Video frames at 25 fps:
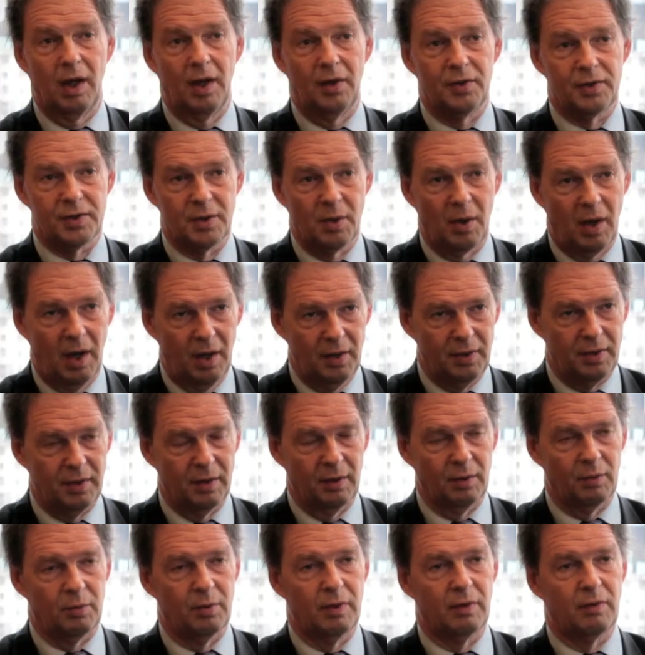And so I
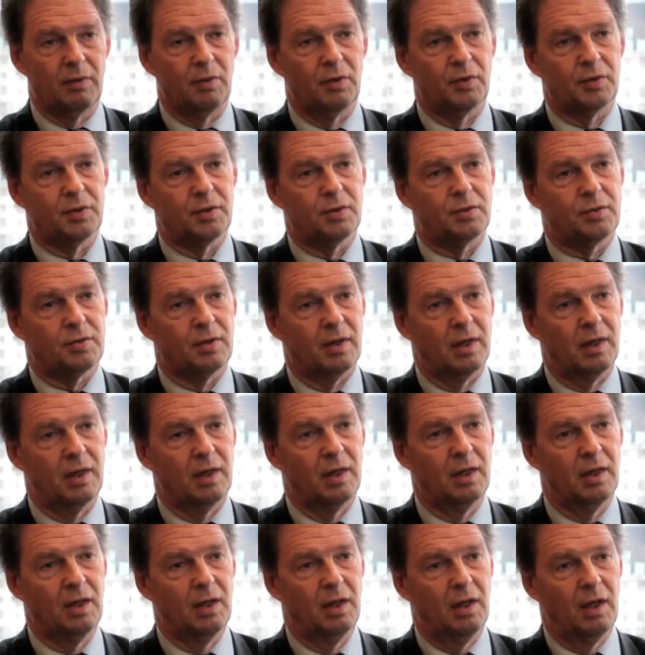think we've got to try
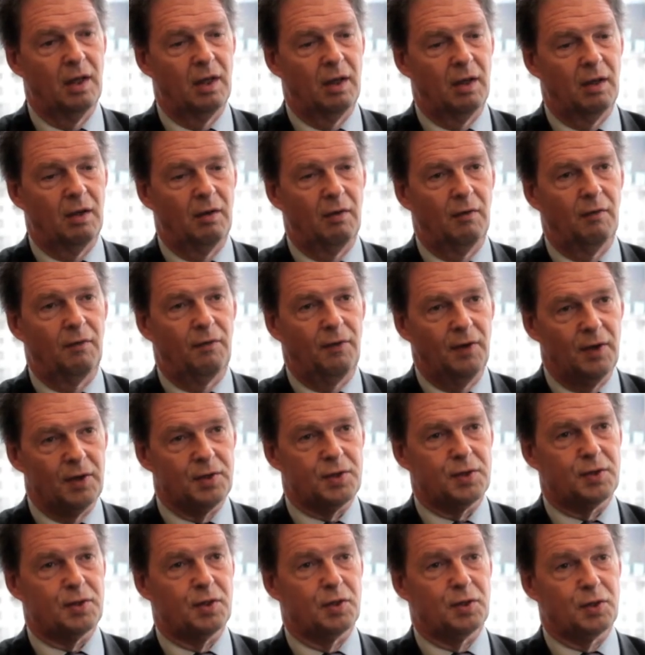
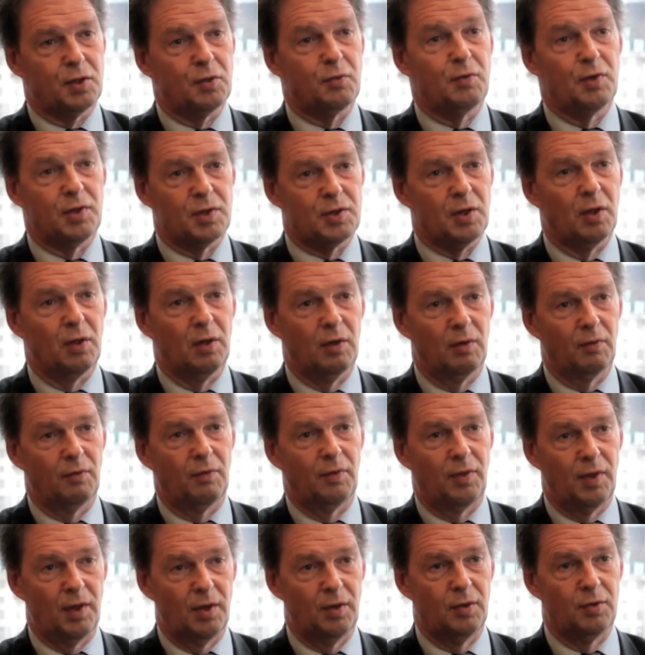first to
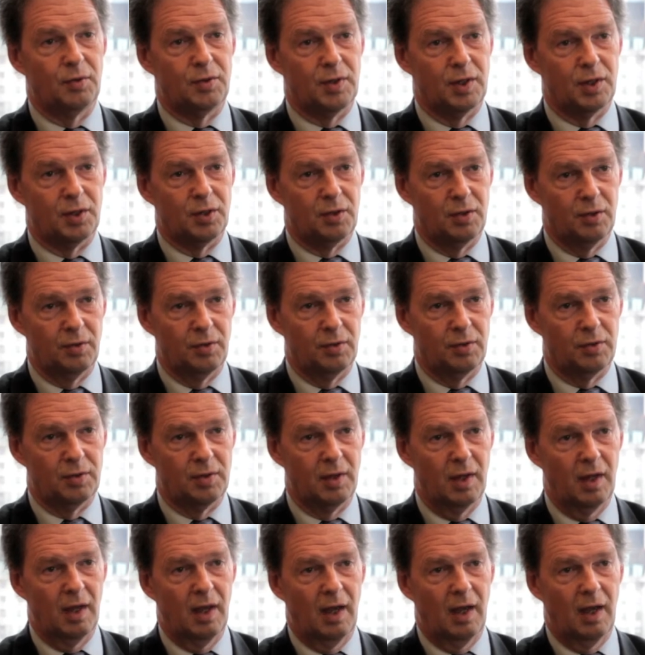resolve those issues,